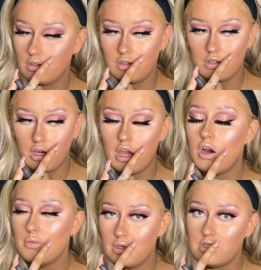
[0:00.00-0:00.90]
I
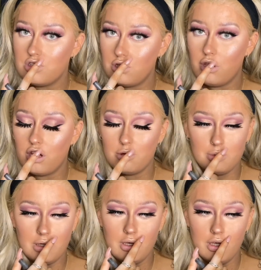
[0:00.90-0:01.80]
hope this is showing up
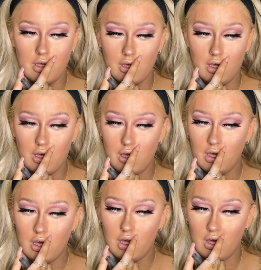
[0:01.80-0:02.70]

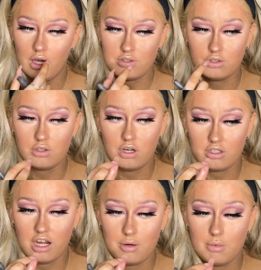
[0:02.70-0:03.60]
as good on
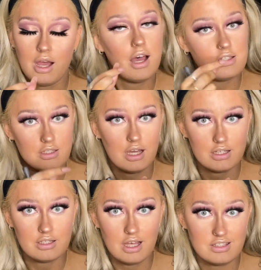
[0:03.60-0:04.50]
camera as
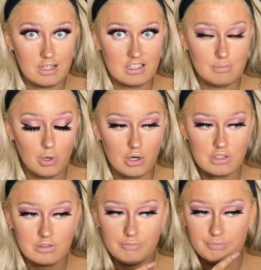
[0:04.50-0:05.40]
it is in
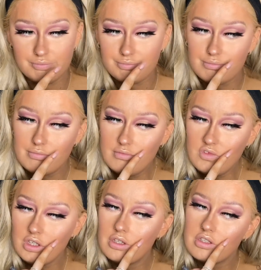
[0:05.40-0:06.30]
person,
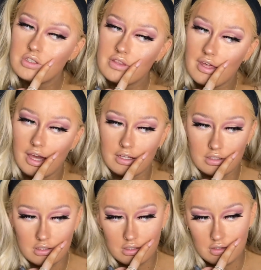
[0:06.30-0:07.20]
because
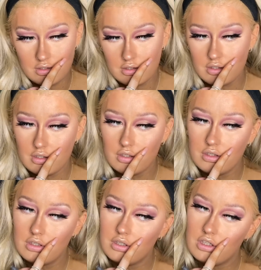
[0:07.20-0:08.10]
that
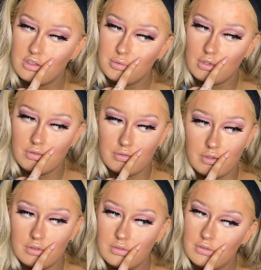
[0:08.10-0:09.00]
is beautiful.
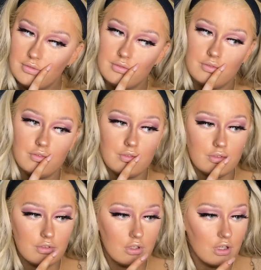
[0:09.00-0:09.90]

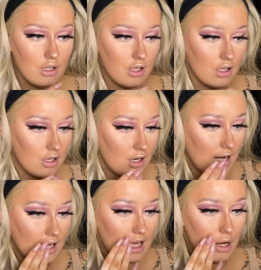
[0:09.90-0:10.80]
And I
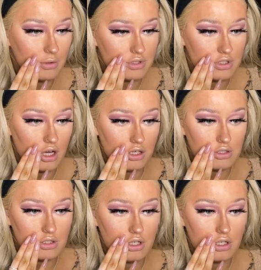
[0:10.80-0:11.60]
like how it's not